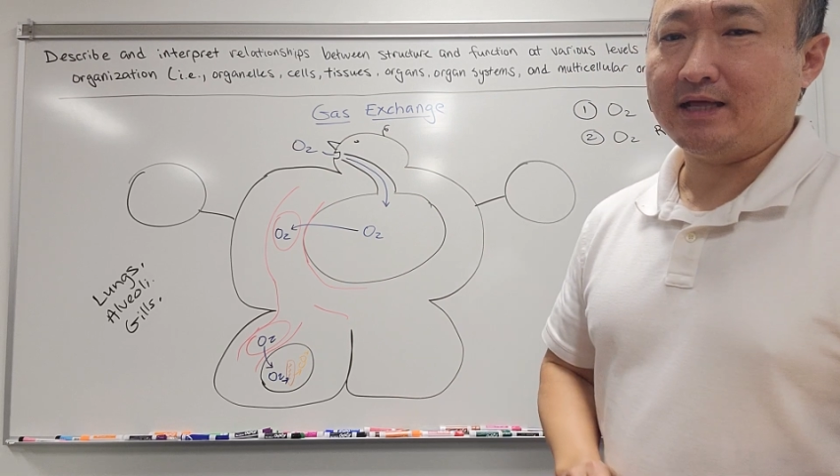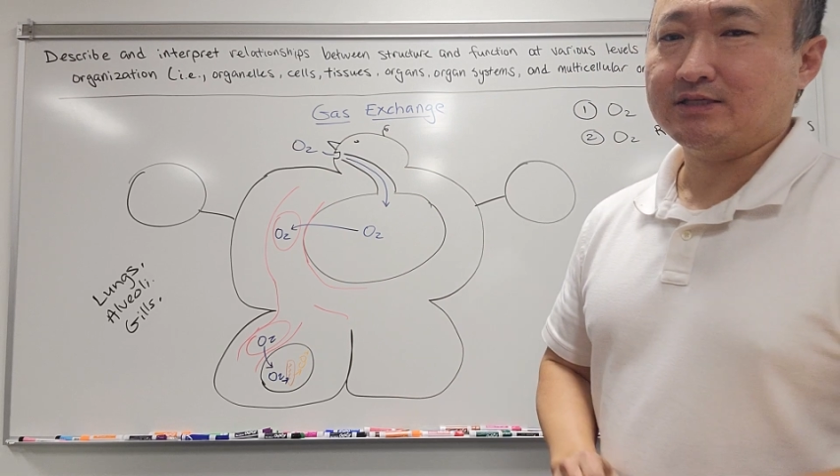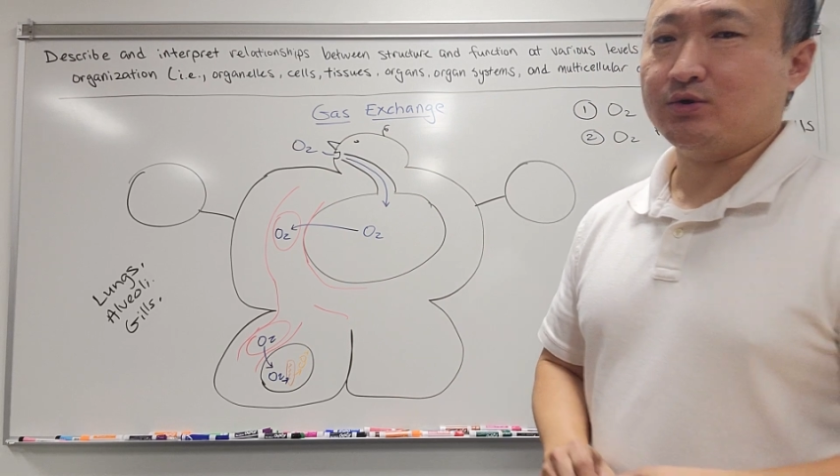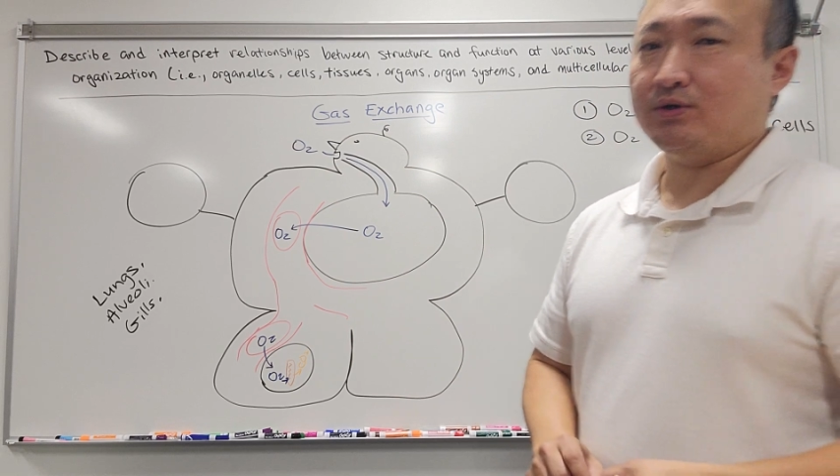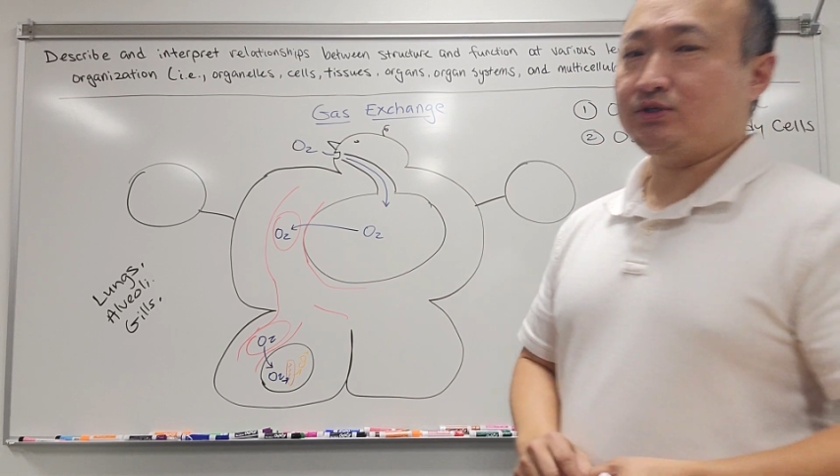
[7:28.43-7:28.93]
that's
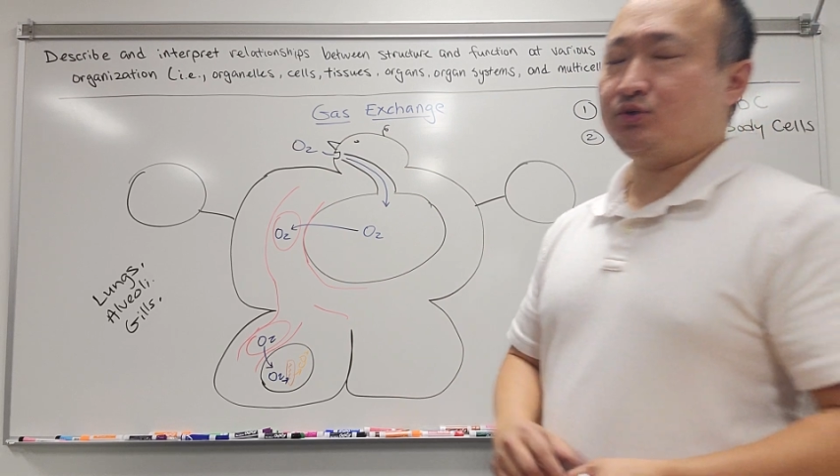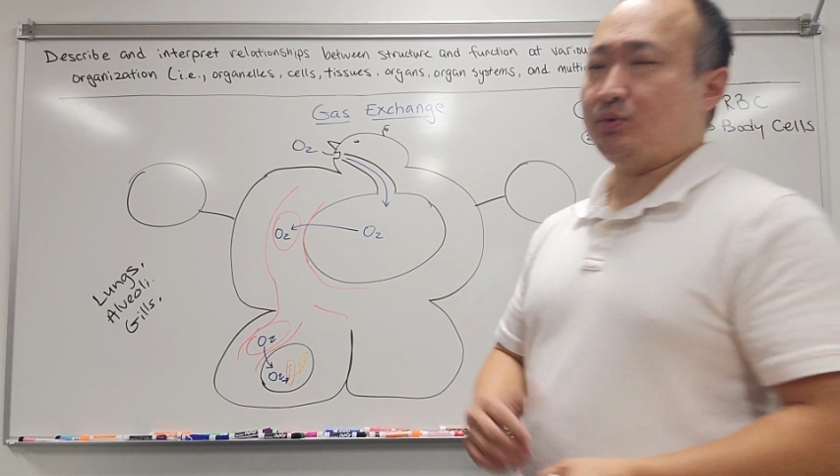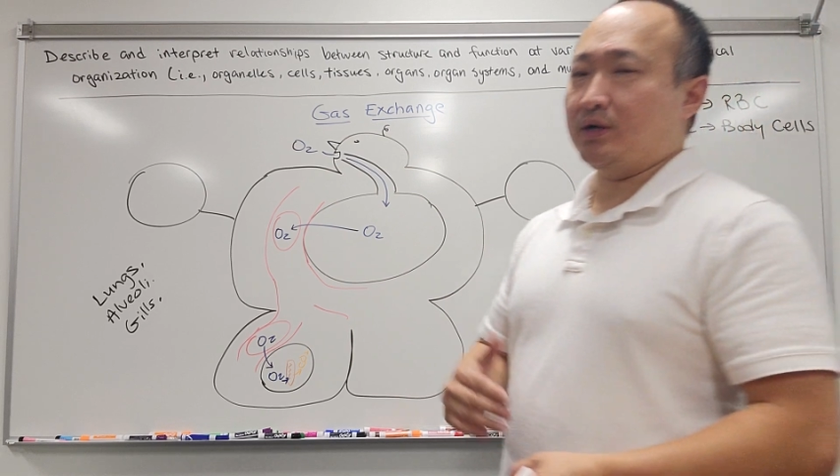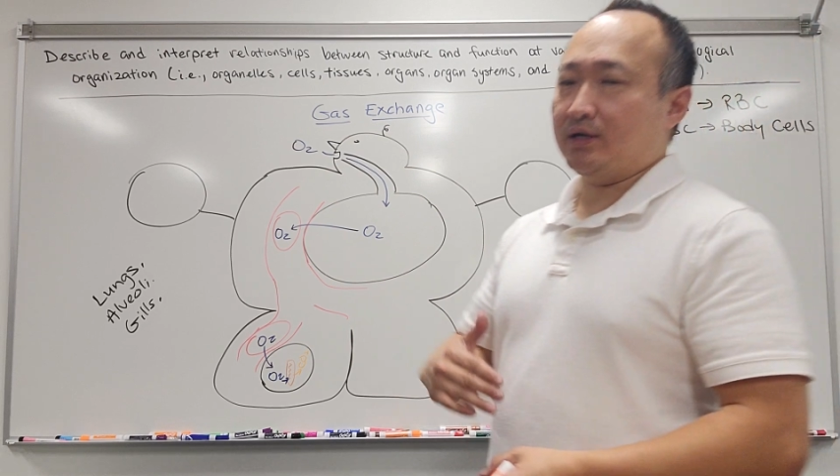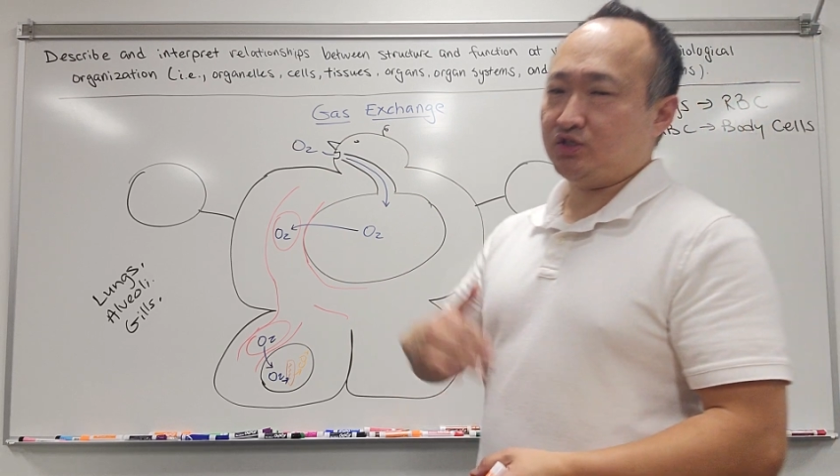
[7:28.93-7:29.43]
going
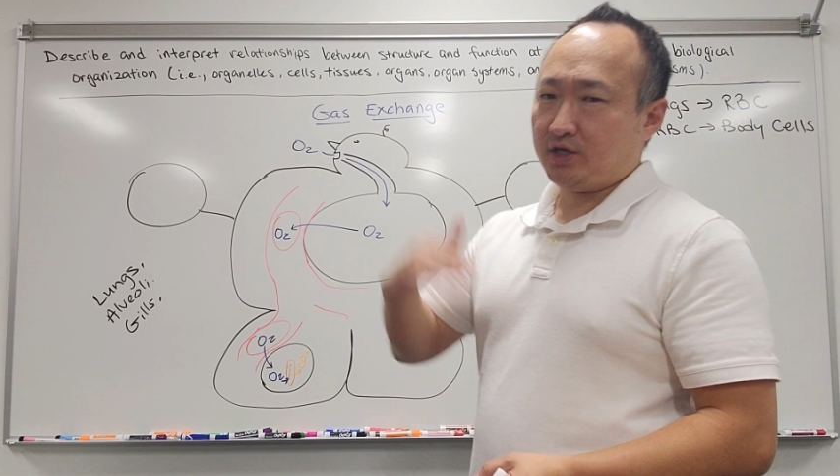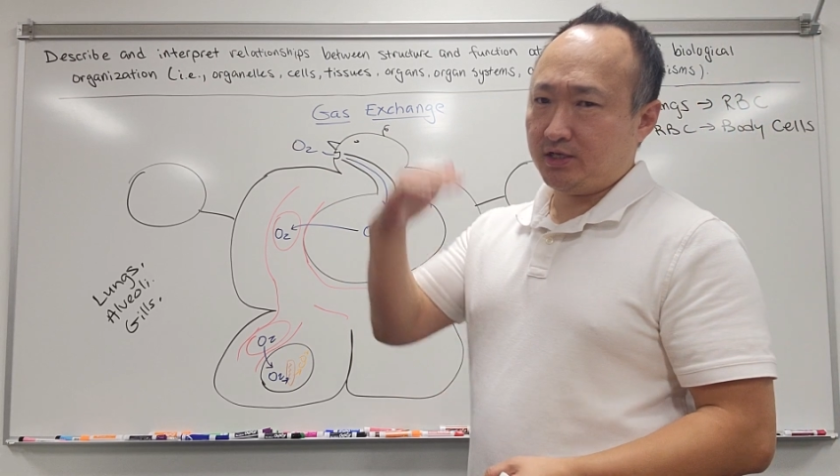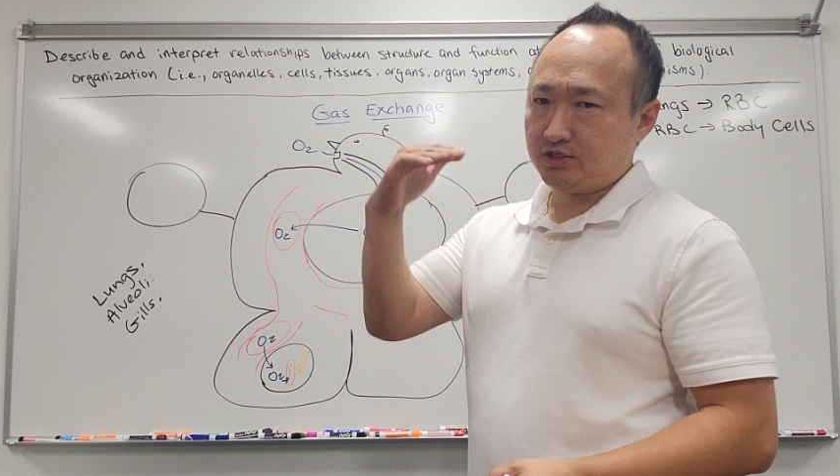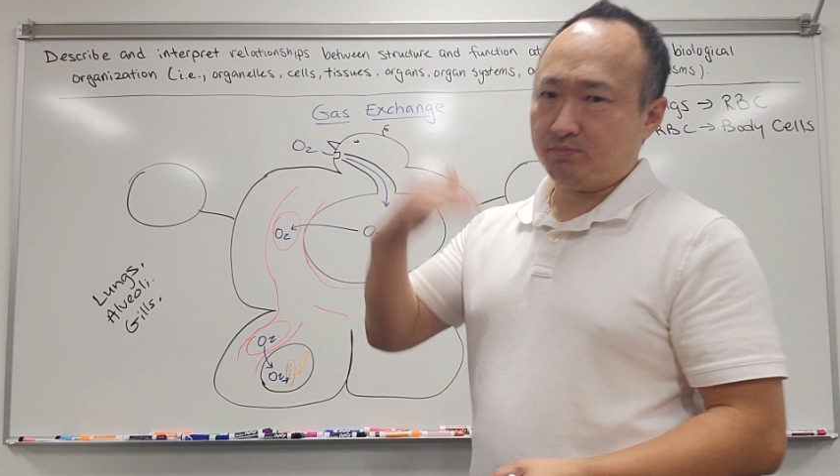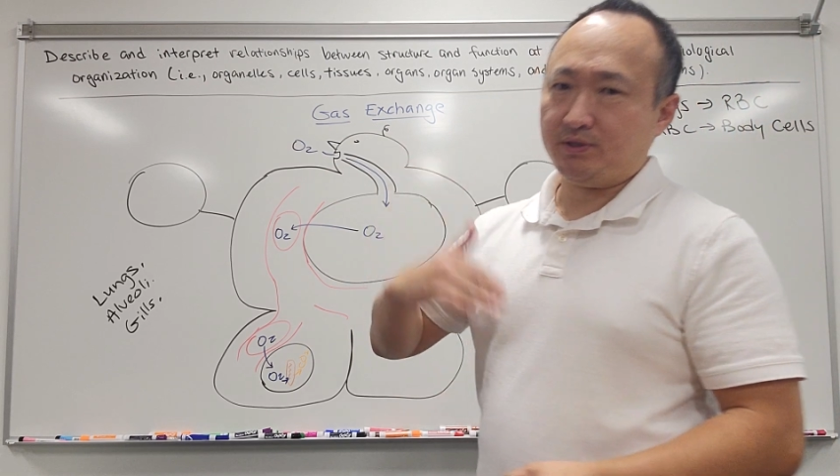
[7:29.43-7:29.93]
to
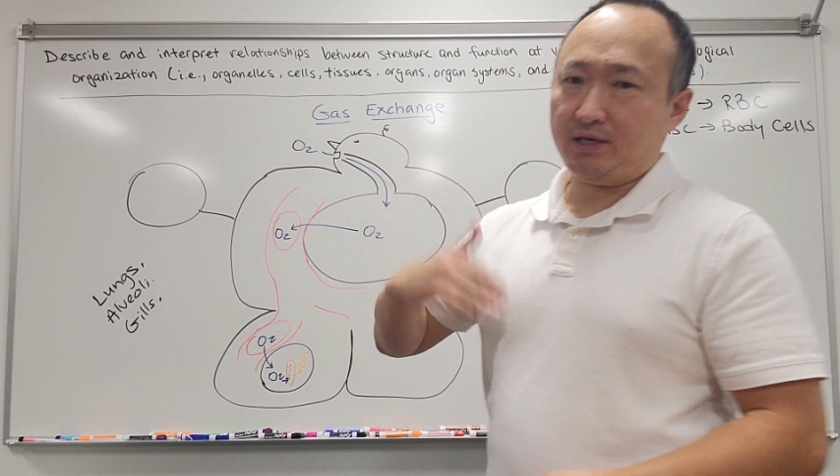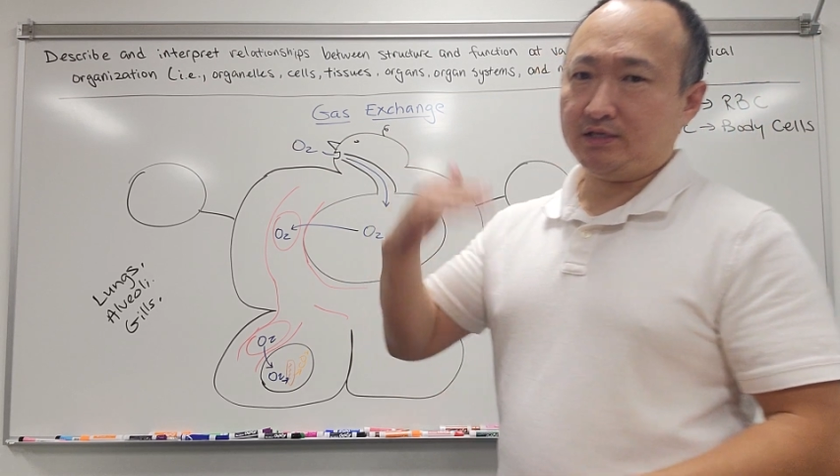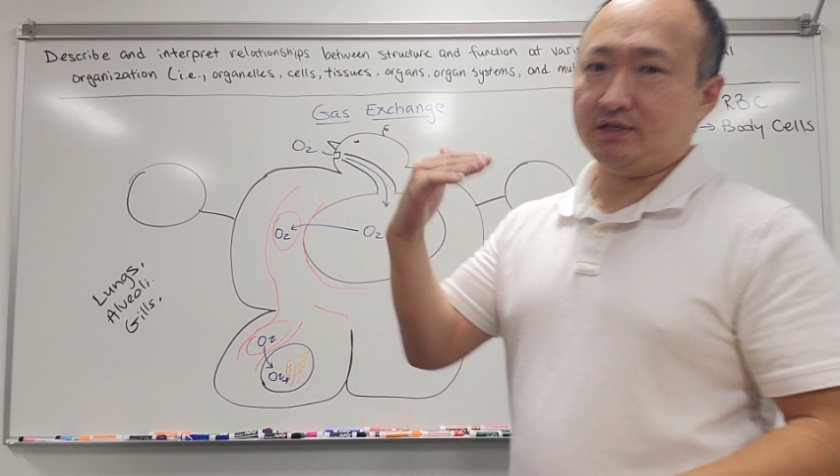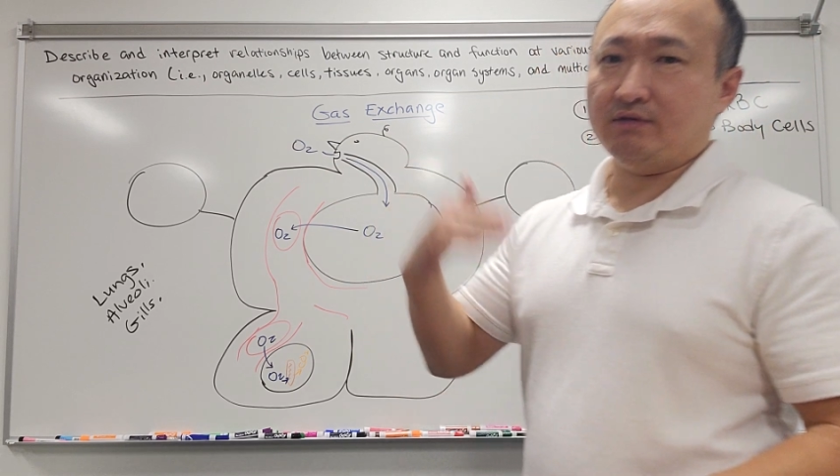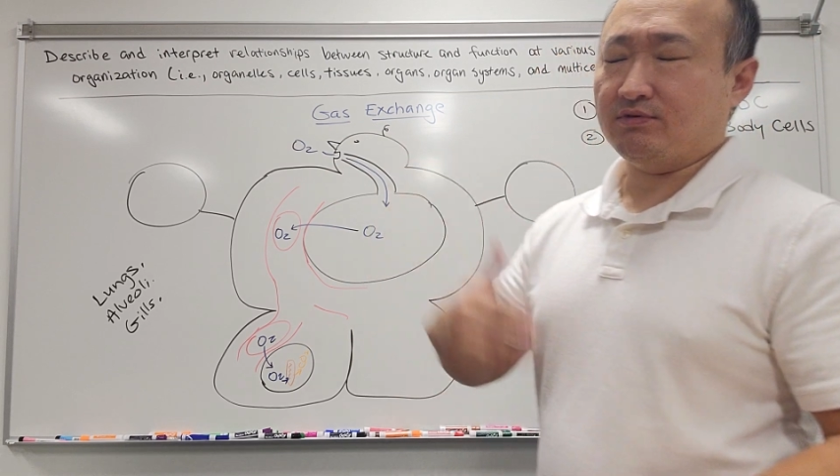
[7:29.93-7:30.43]
change the
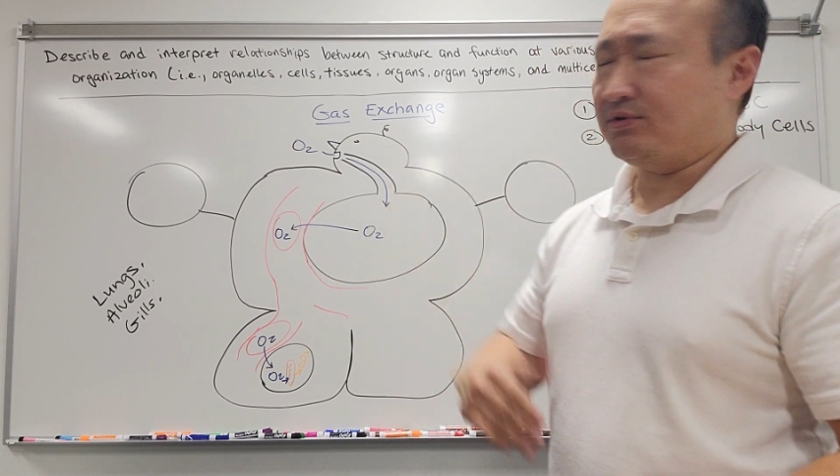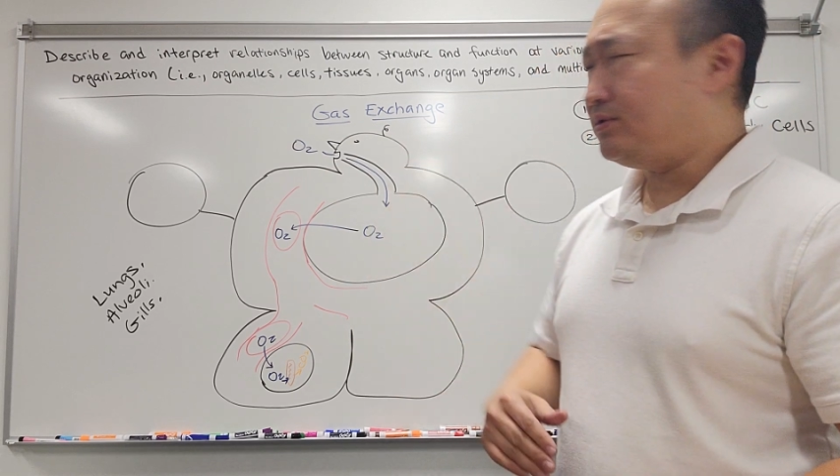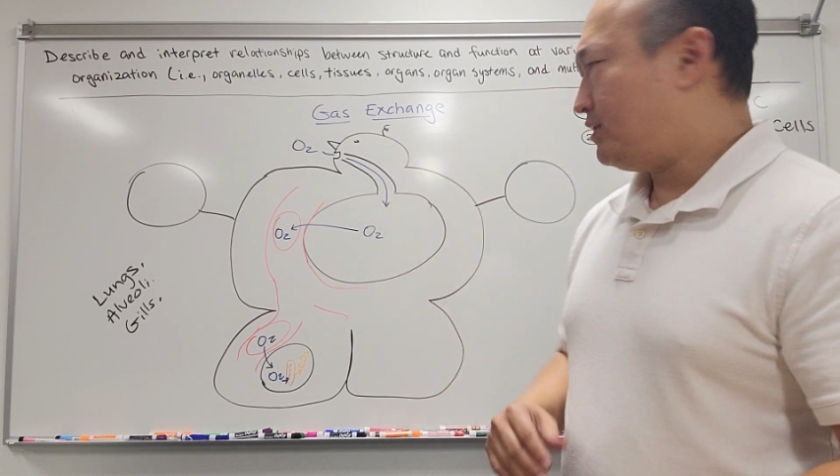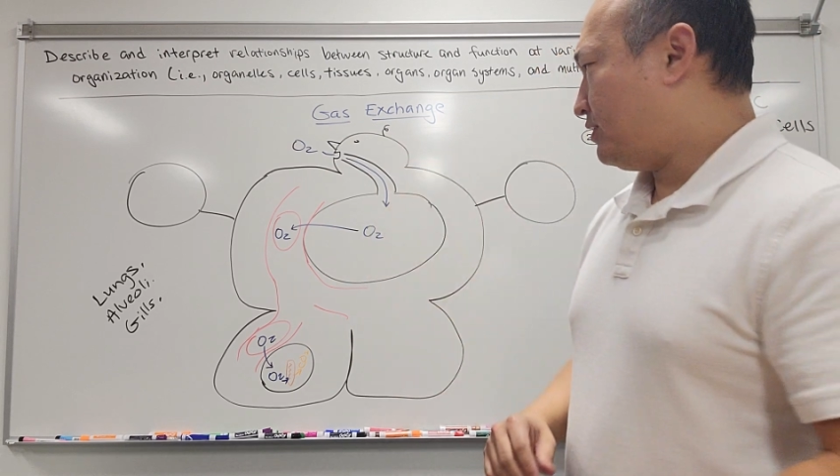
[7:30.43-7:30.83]
pH level